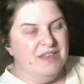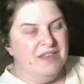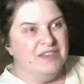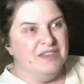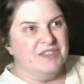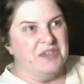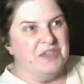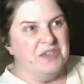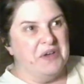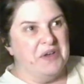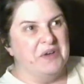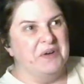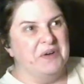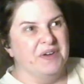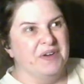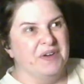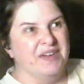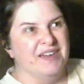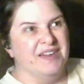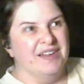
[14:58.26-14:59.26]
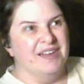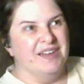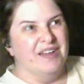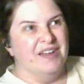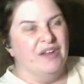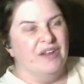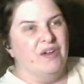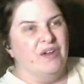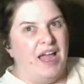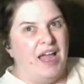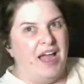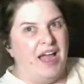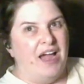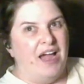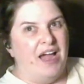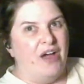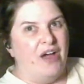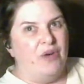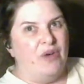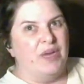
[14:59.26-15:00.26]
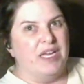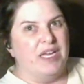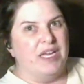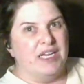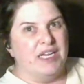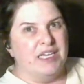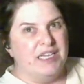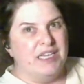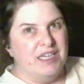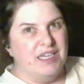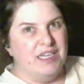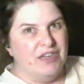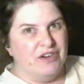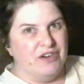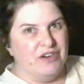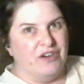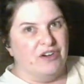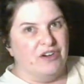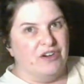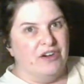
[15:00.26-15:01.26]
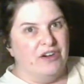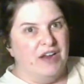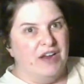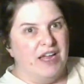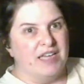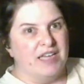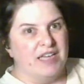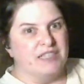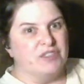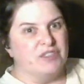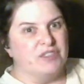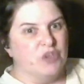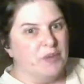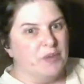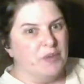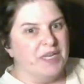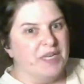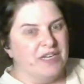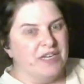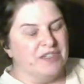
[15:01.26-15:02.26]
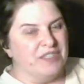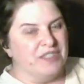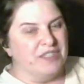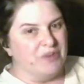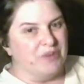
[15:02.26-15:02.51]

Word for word: So, how in a year has nobody else ever